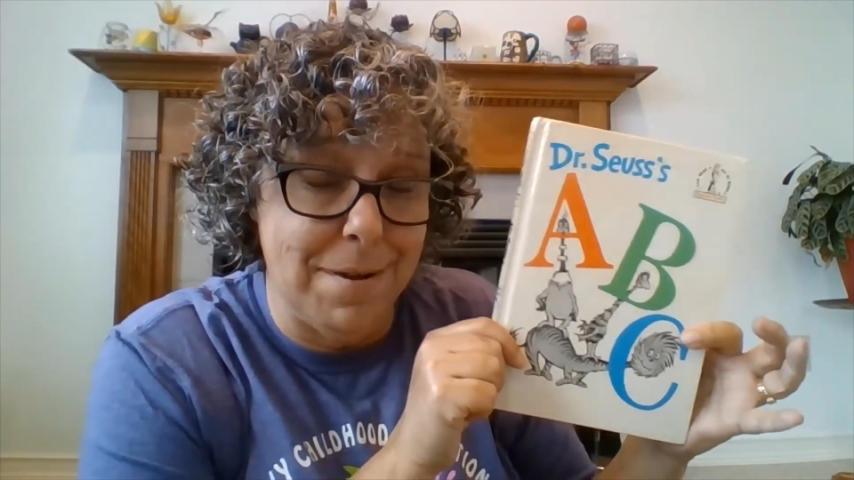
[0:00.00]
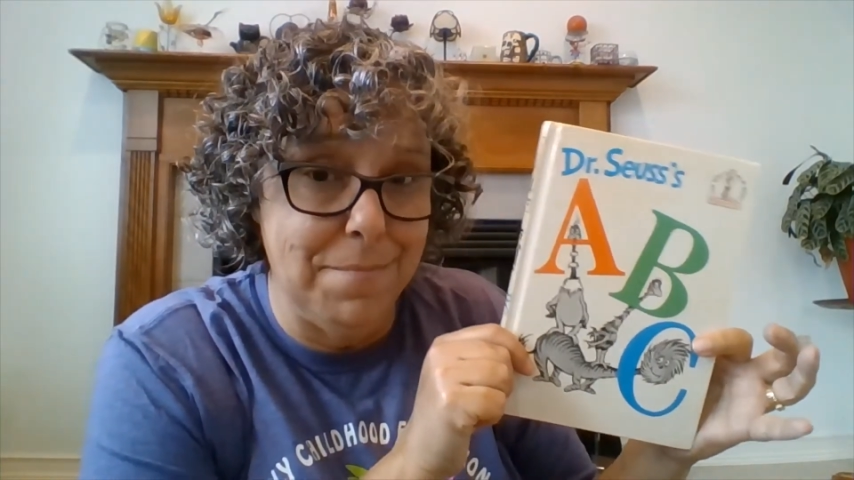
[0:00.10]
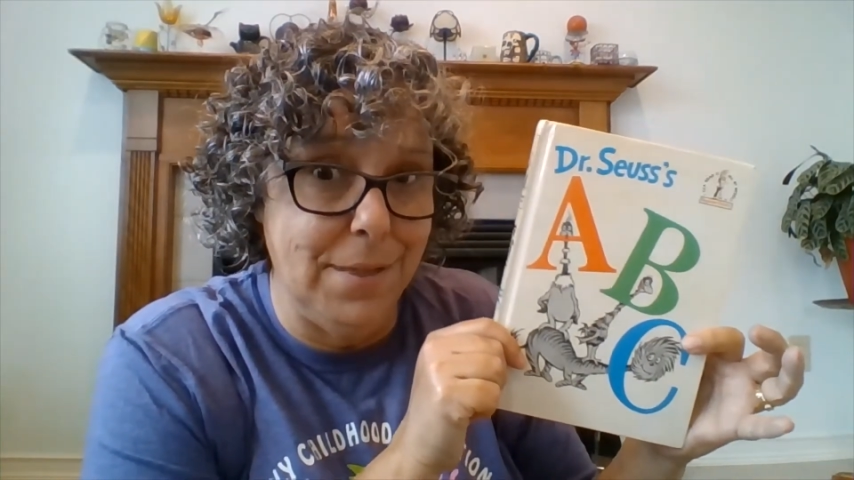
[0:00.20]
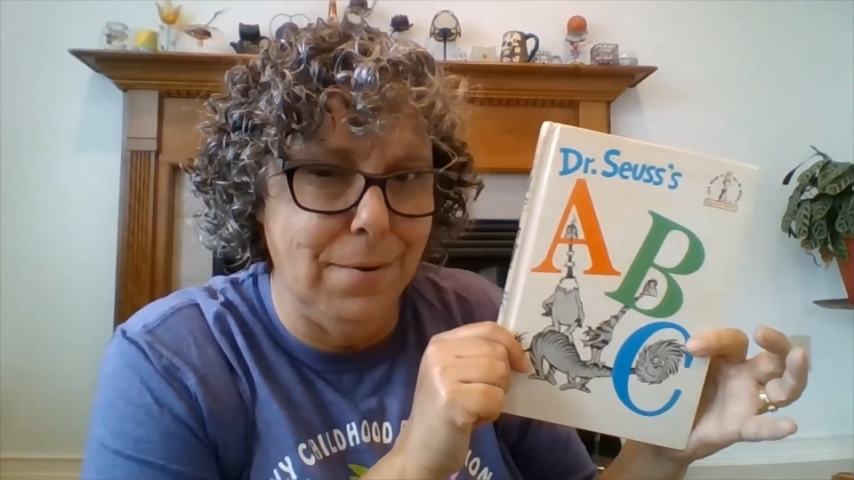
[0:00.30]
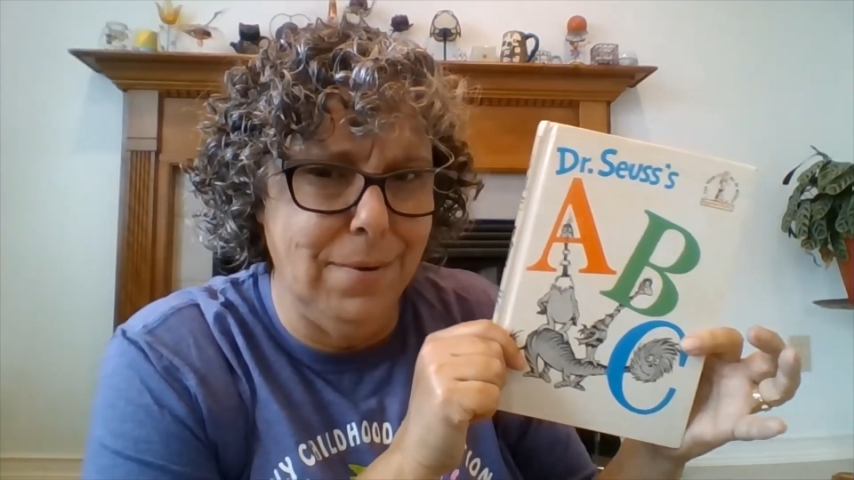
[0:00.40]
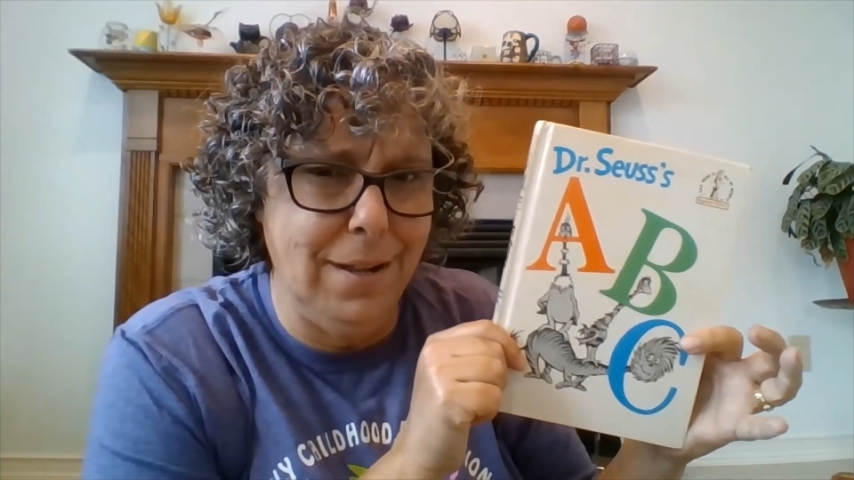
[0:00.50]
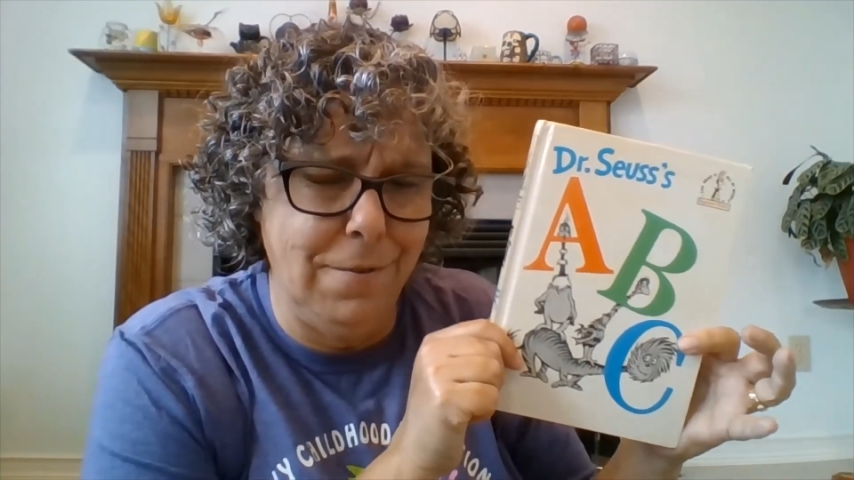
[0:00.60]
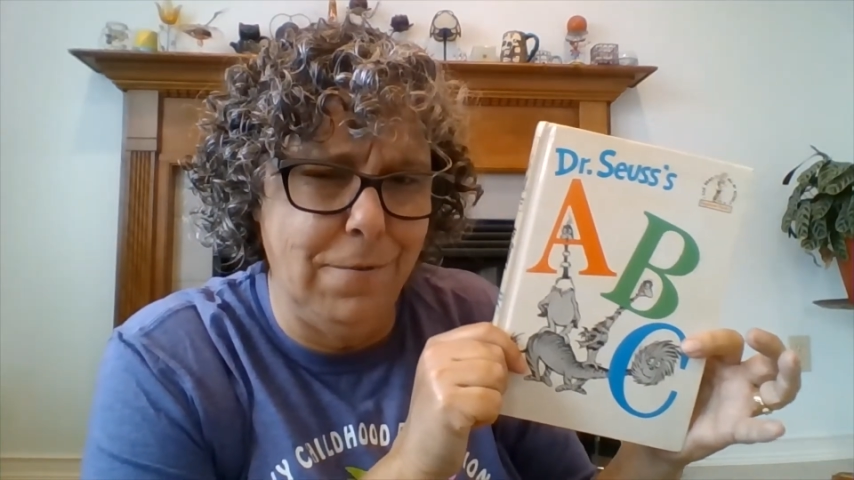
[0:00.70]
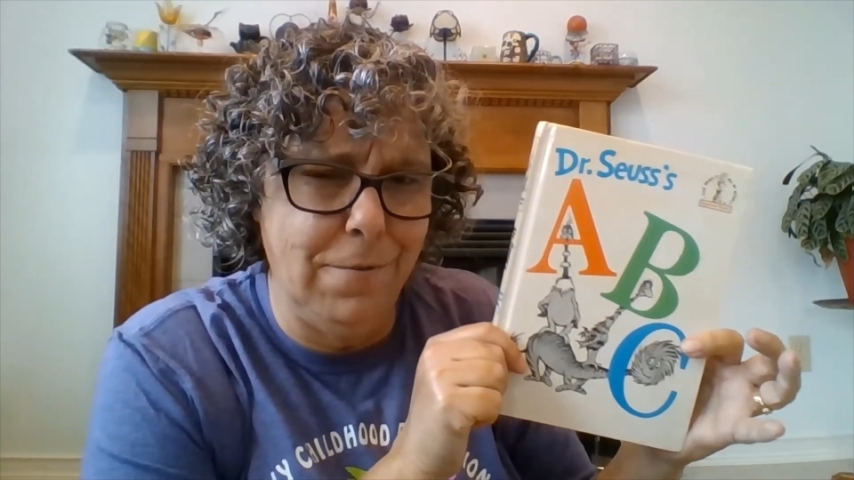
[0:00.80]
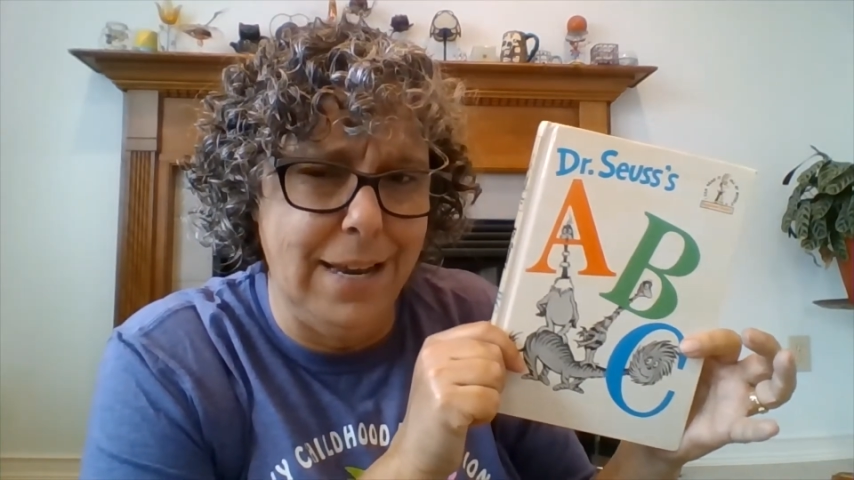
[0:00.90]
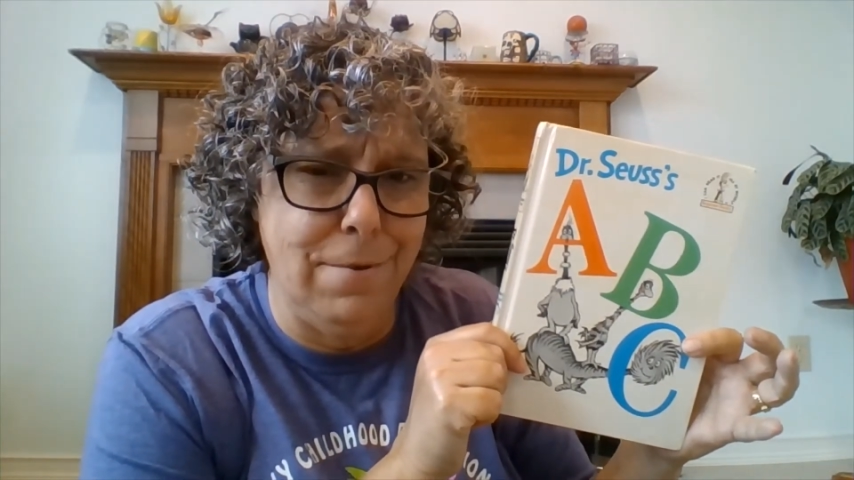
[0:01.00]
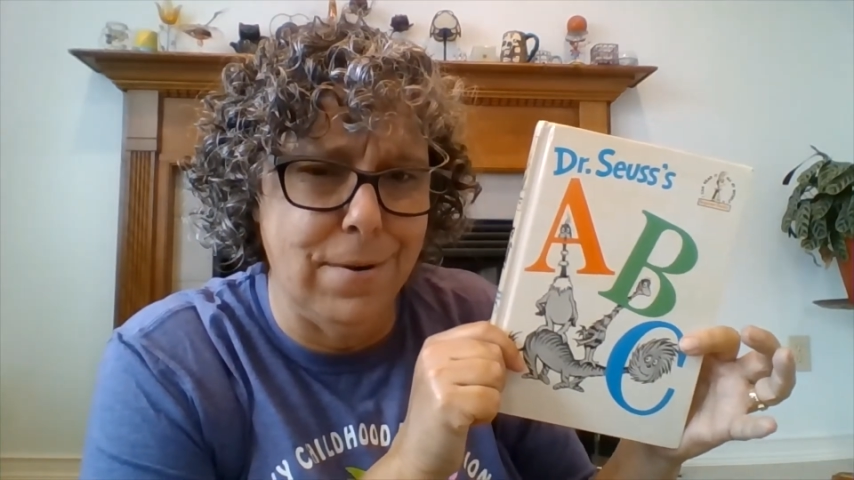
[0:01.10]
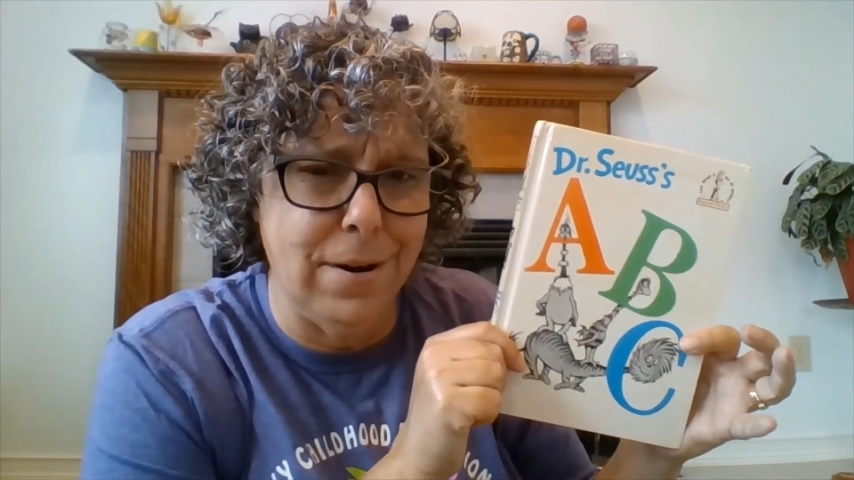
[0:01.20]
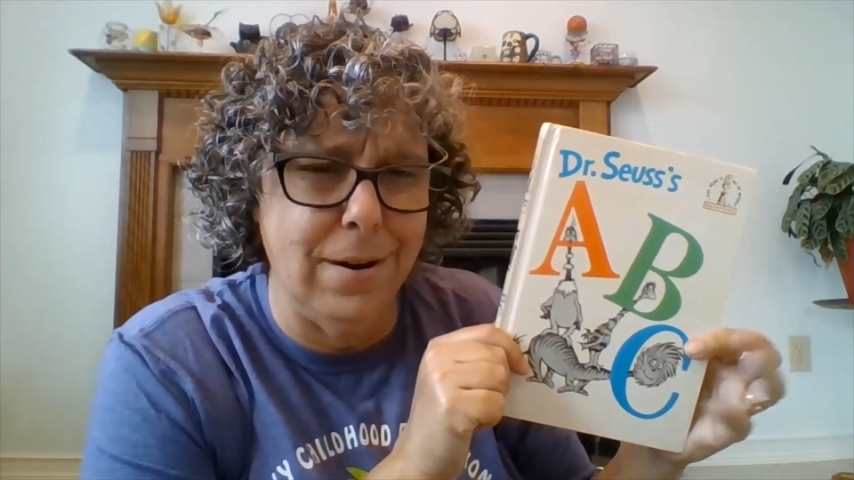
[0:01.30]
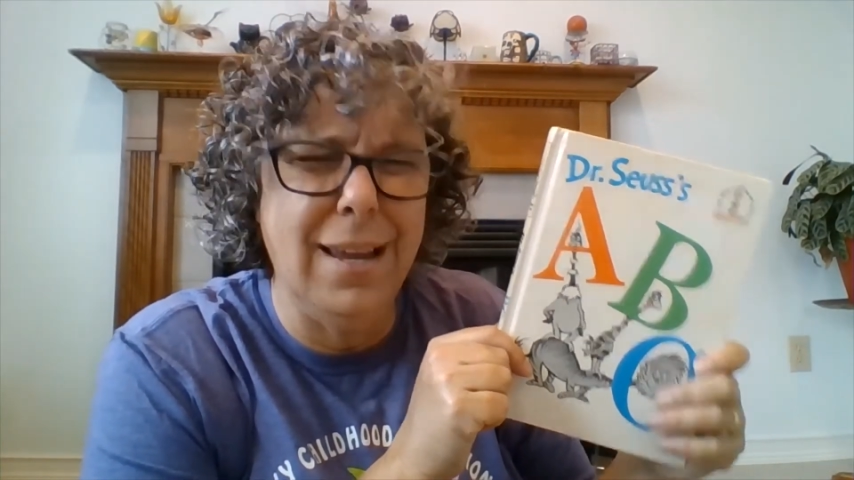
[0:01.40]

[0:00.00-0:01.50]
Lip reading: up with a really funny word.